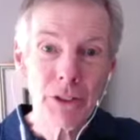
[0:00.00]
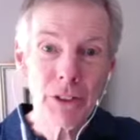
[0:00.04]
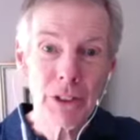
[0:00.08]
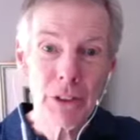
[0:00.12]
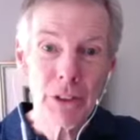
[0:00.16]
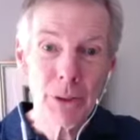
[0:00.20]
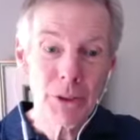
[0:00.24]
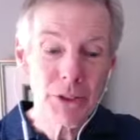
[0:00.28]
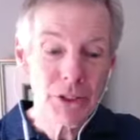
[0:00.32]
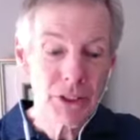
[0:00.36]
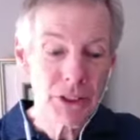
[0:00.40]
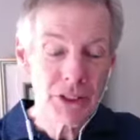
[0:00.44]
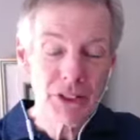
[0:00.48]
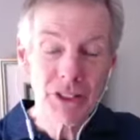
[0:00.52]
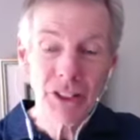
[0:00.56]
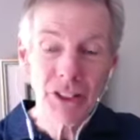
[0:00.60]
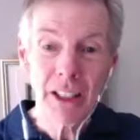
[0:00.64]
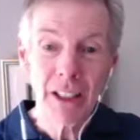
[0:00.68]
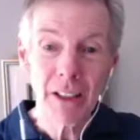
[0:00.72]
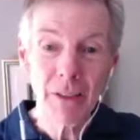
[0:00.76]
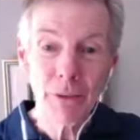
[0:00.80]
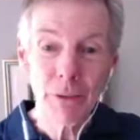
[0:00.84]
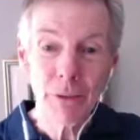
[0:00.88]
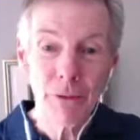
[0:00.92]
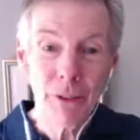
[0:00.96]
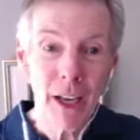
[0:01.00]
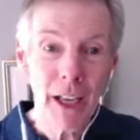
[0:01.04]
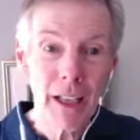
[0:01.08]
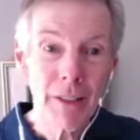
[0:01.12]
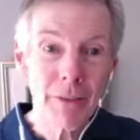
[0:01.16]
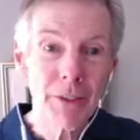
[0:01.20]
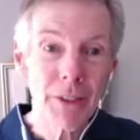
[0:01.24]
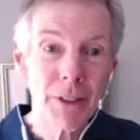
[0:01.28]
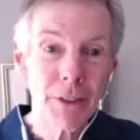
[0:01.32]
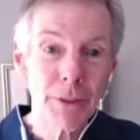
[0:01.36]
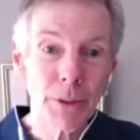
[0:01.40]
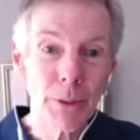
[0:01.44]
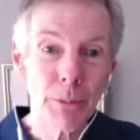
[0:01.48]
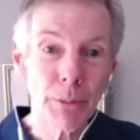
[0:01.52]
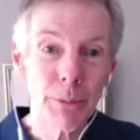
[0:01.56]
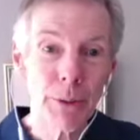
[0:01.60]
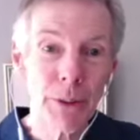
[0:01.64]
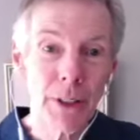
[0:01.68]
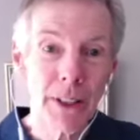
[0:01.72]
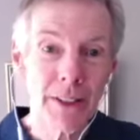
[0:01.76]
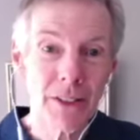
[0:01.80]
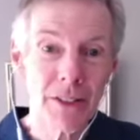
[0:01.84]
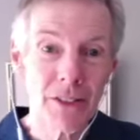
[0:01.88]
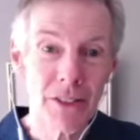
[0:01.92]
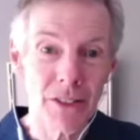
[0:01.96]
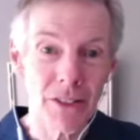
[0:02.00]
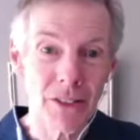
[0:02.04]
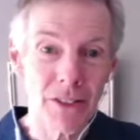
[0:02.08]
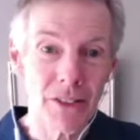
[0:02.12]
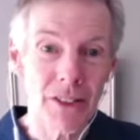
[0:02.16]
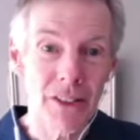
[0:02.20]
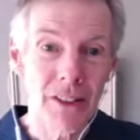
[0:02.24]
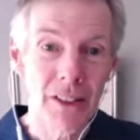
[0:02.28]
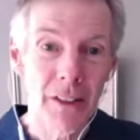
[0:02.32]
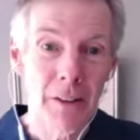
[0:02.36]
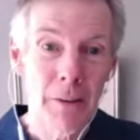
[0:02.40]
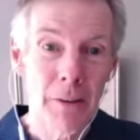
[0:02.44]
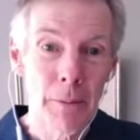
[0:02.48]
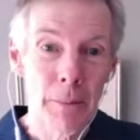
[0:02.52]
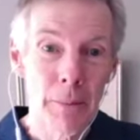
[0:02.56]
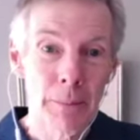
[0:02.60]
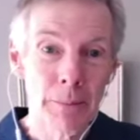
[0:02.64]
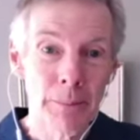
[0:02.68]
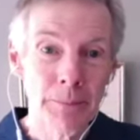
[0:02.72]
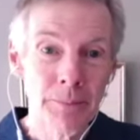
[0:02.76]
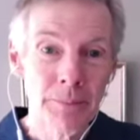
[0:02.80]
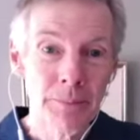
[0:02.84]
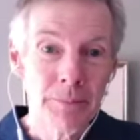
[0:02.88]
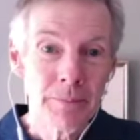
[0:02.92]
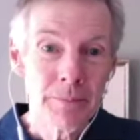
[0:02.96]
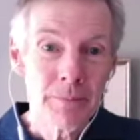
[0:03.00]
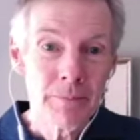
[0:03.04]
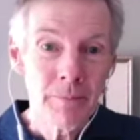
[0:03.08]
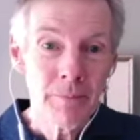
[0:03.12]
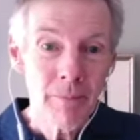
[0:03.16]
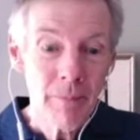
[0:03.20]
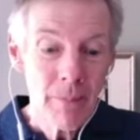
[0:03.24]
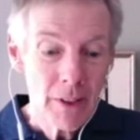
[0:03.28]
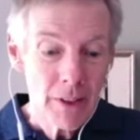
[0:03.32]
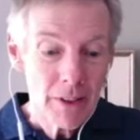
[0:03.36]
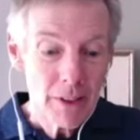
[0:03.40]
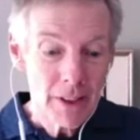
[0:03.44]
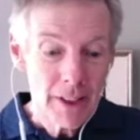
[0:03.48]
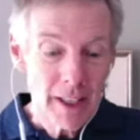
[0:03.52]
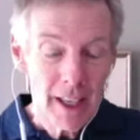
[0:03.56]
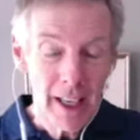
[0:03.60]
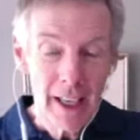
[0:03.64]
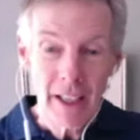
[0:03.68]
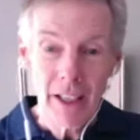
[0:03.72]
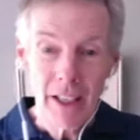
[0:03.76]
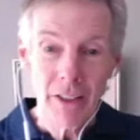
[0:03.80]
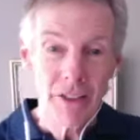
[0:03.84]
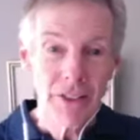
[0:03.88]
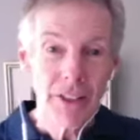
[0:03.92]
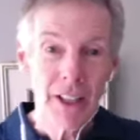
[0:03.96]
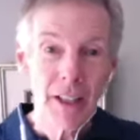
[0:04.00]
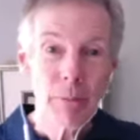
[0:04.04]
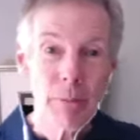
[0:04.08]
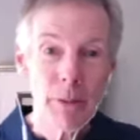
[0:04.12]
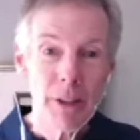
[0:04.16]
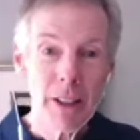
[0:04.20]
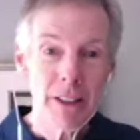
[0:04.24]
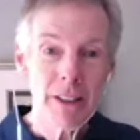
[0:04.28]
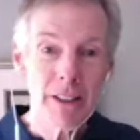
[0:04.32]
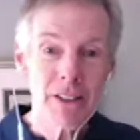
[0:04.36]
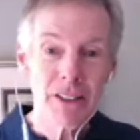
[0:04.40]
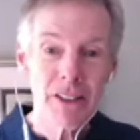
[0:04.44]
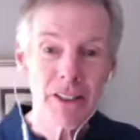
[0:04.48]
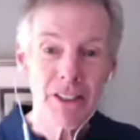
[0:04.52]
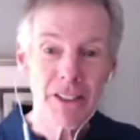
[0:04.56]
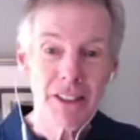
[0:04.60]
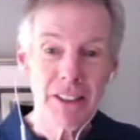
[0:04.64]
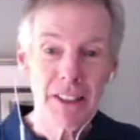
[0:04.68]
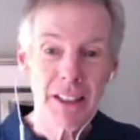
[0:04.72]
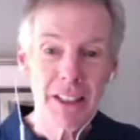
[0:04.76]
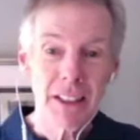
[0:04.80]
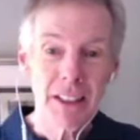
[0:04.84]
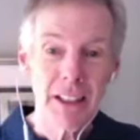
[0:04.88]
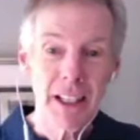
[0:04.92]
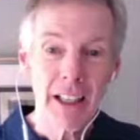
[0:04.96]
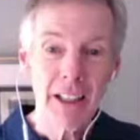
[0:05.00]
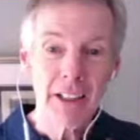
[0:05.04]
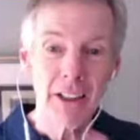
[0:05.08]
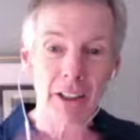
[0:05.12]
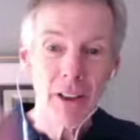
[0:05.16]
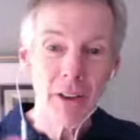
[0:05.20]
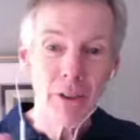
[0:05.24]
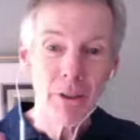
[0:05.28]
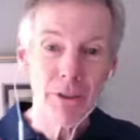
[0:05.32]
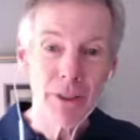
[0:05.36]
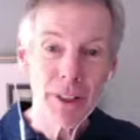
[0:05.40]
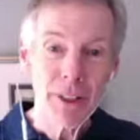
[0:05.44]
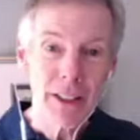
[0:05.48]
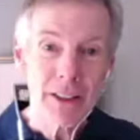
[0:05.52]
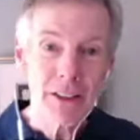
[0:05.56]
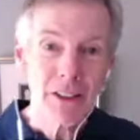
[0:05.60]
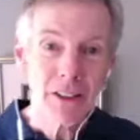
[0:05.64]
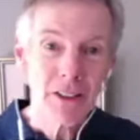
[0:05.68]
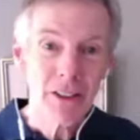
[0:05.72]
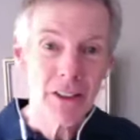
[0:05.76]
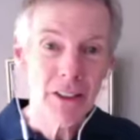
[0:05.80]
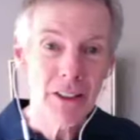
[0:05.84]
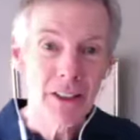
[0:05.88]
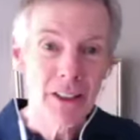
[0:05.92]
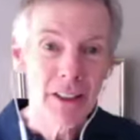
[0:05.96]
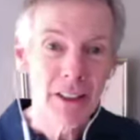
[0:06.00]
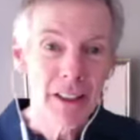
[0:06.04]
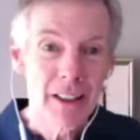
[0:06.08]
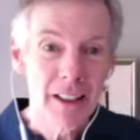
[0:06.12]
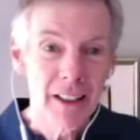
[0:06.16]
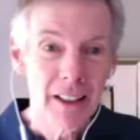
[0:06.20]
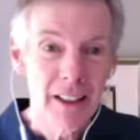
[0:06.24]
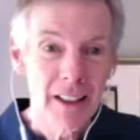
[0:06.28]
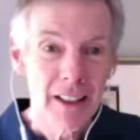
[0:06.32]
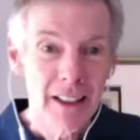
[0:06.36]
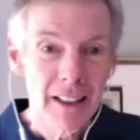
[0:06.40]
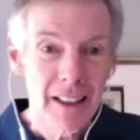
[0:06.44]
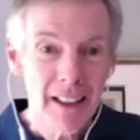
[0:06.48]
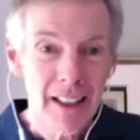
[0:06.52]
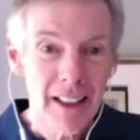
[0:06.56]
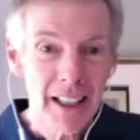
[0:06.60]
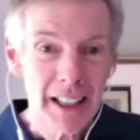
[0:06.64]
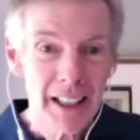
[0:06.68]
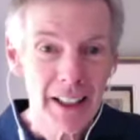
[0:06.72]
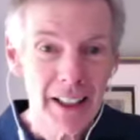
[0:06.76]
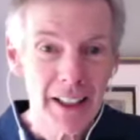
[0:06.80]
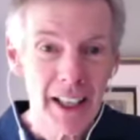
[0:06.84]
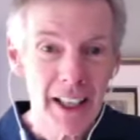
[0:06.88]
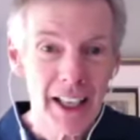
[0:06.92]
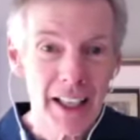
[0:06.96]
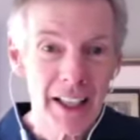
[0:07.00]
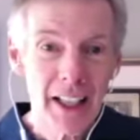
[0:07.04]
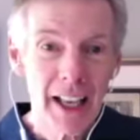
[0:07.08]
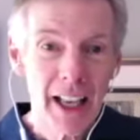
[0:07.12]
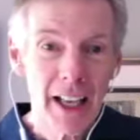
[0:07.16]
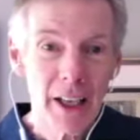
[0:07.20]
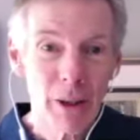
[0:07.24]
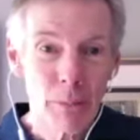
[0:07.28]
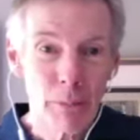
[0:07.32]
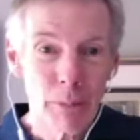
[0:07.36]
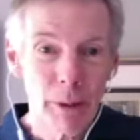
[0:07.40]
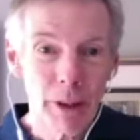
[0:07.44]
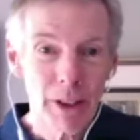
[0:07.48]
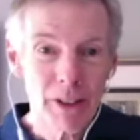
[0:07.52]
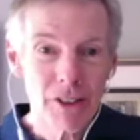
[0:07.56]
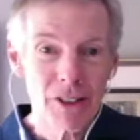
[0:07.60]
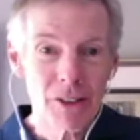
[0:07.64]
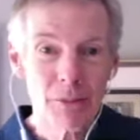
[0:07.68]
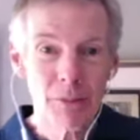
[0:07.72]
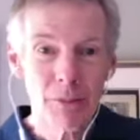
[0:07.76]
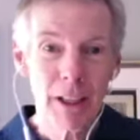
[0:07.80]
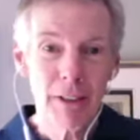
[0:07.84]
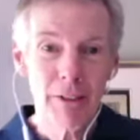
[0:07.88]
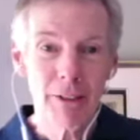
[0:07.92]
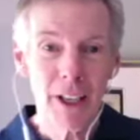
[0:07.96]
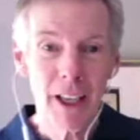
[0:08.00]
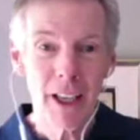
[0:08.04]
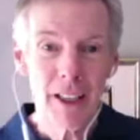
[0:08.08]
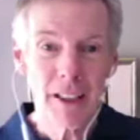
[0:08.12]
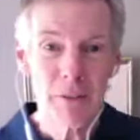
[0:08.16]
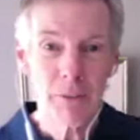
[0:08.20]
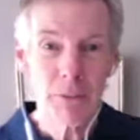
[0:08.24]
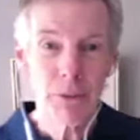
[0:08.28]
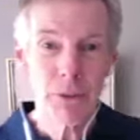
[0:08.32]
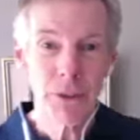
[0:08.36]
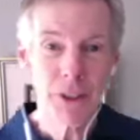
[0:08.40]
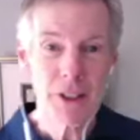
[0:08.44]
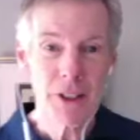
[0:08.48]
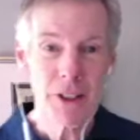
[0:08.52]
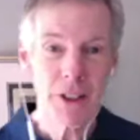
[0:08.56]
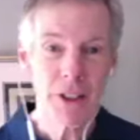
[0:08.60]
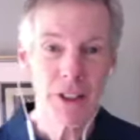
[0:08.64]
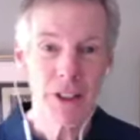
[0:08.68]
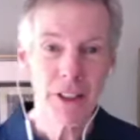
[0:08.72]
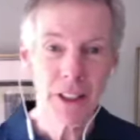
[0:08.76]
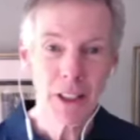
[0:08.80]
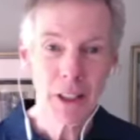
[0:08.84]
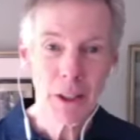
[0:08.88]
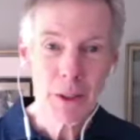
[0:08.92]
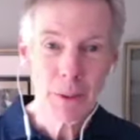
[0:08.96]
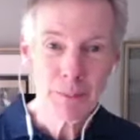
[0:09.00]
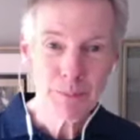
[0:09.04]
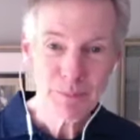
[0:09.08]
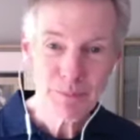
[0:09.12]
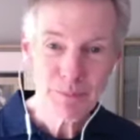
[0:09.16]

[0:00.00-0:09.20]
loose, he said, in 5 different places. And in 10 minutes, he had it all fixed. And I had had a buzz in my violin for a year,